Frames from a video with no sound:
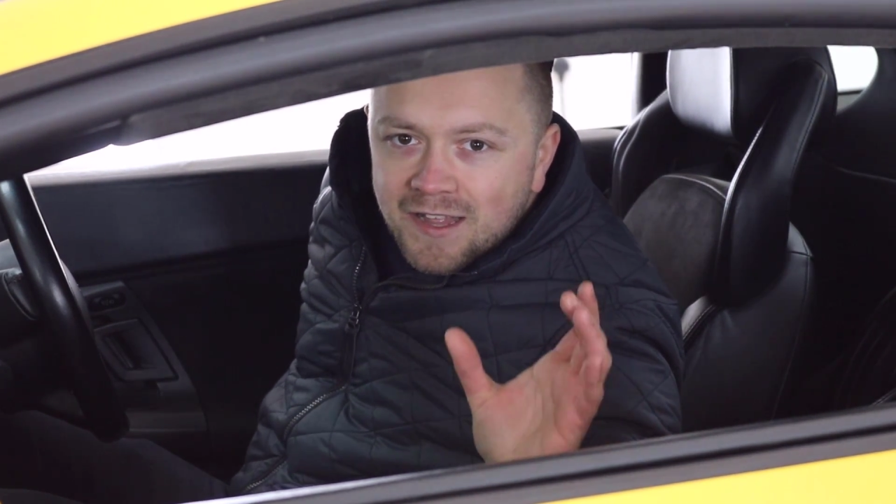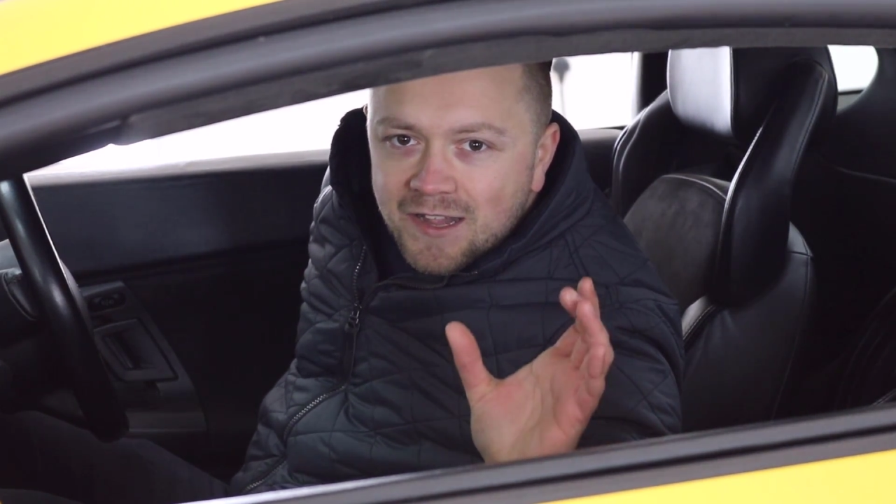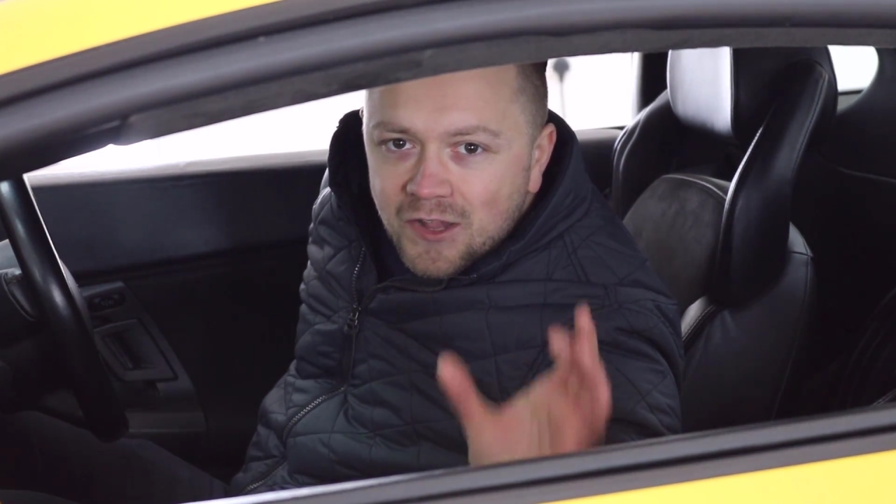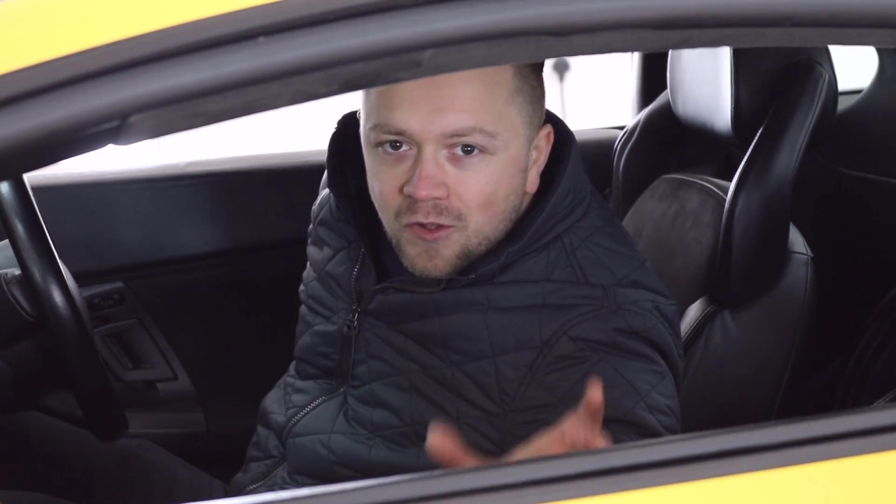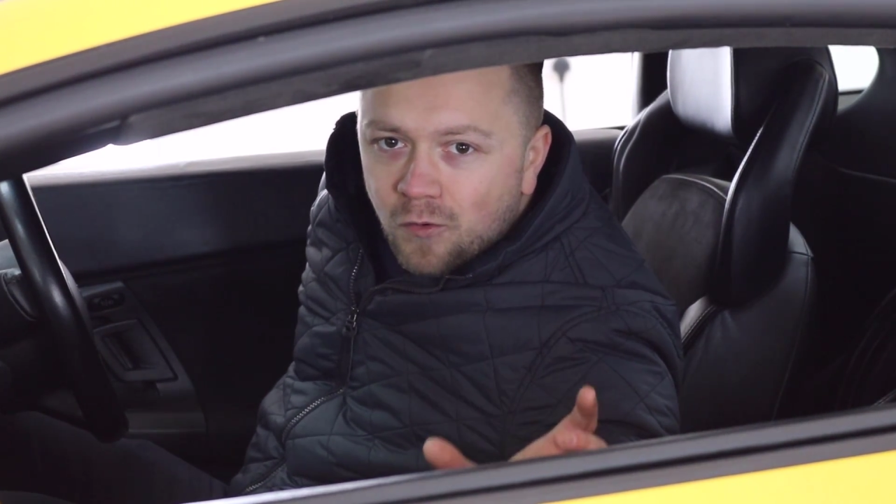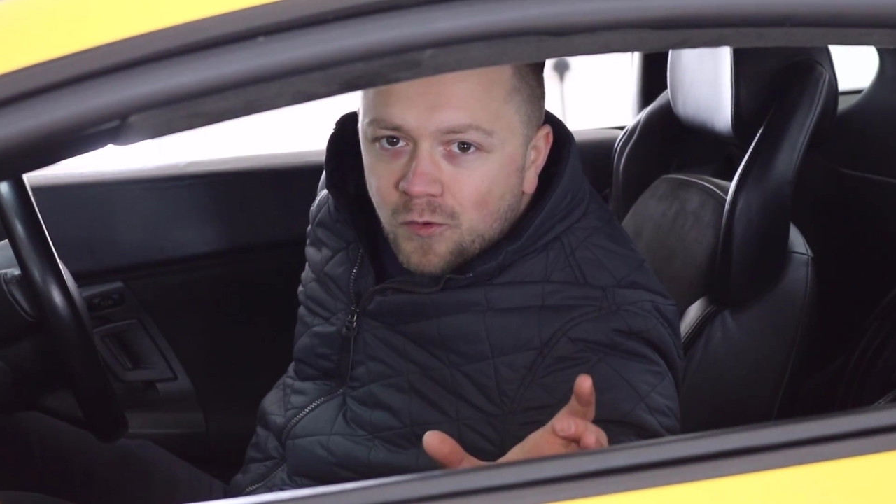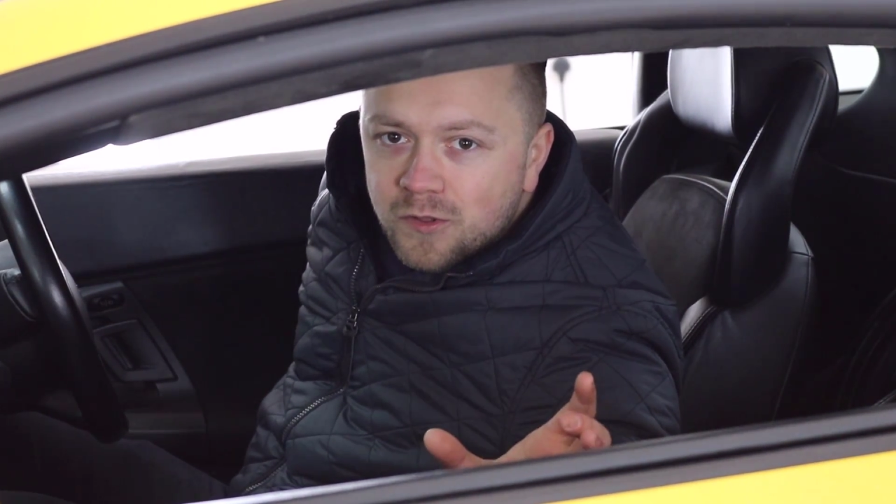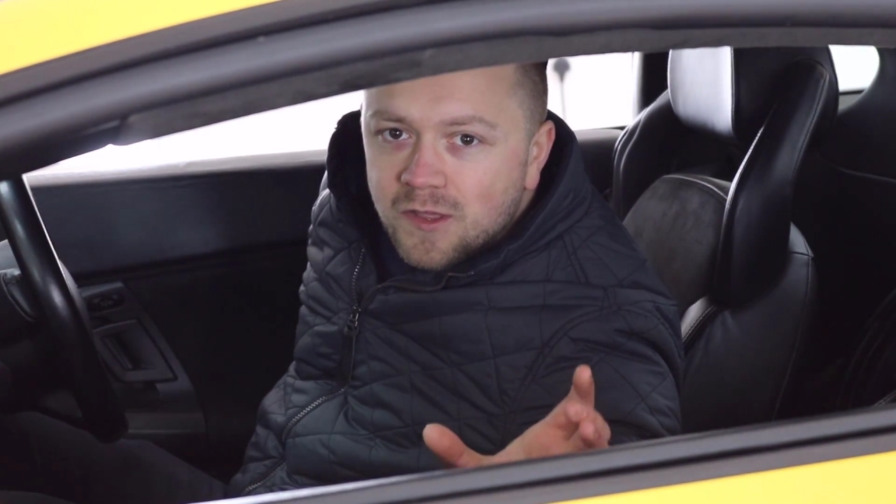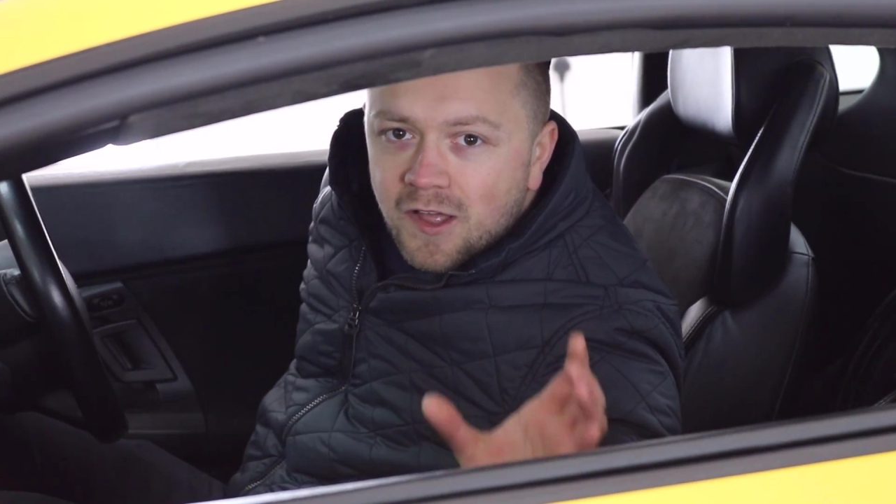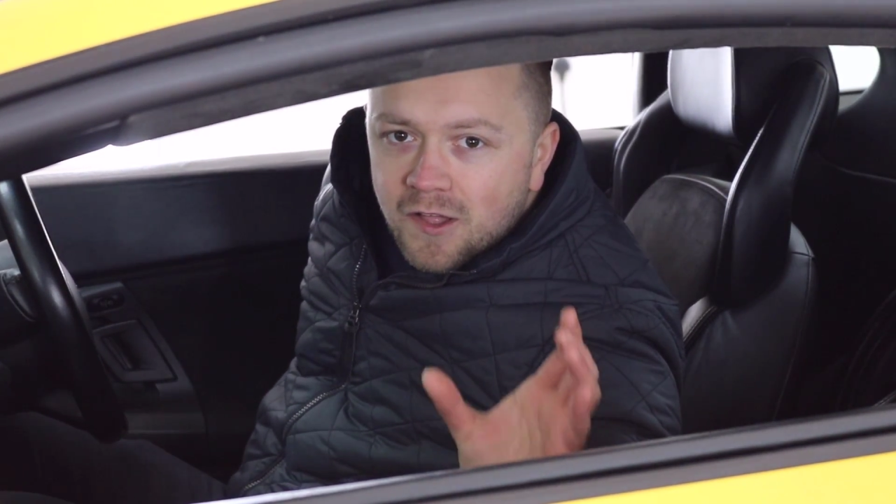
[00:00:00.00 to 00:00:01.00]

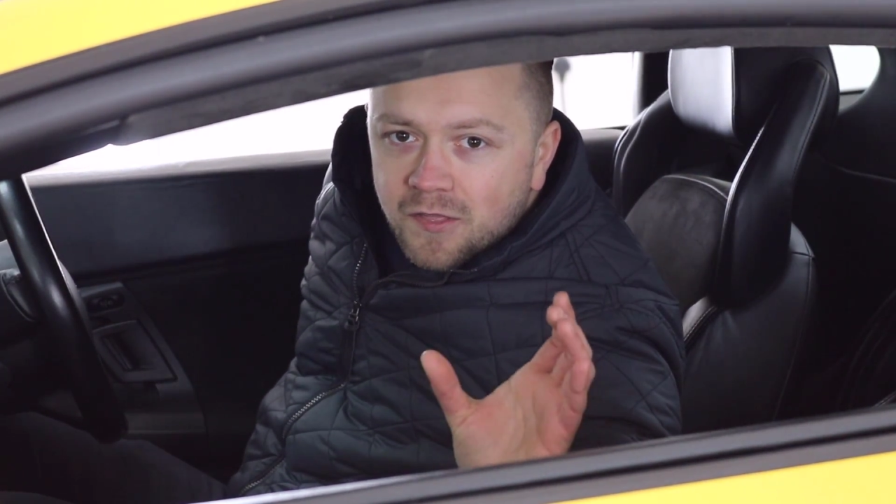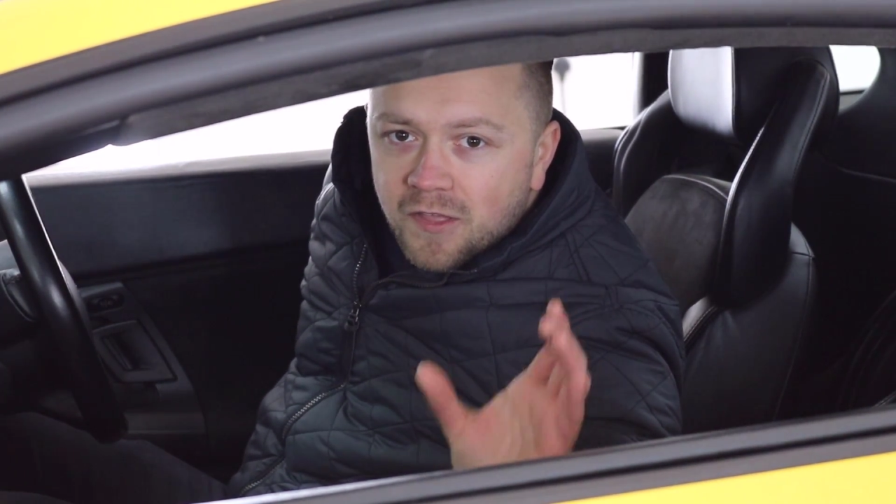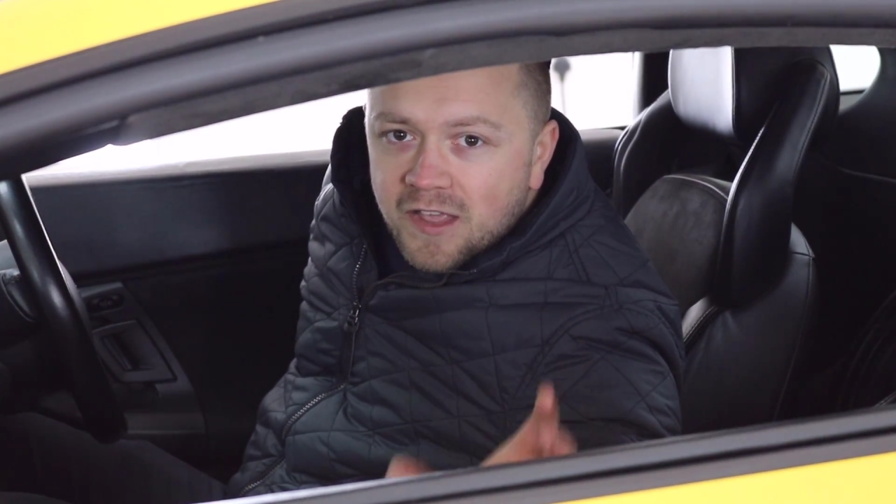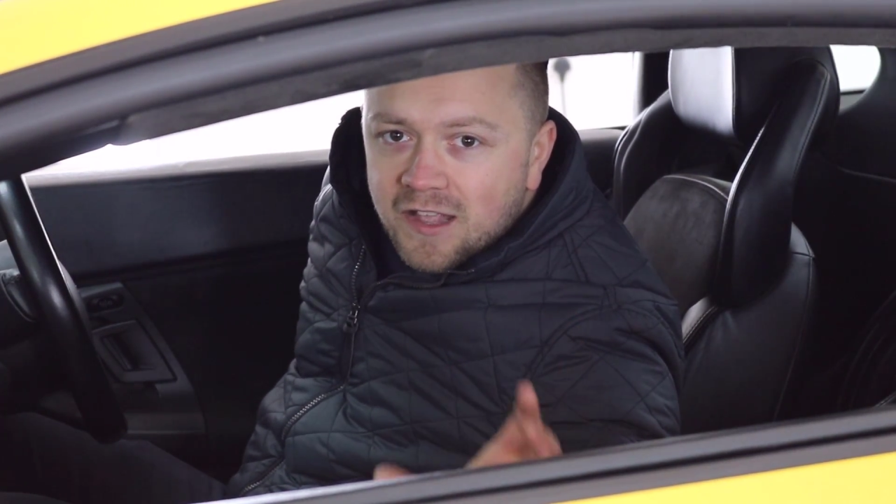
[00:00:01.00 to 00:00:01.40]
knows that the